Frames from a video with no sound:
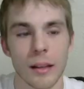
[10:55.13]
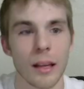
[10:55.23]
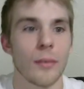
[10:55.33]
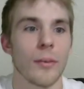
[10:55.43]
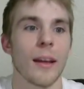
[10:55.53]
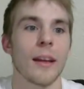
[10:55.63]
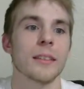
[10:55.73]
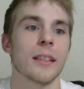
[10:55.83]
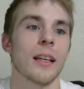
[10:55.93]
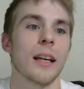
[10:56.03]

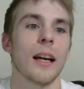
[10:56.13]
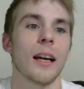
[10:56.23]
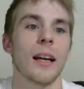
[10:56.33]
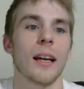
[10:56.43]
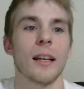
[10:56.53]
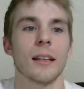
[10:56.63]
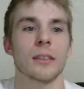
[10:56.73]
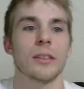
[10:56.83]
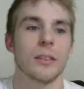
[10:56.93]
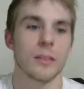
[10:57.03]

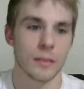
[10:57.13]
FXAIX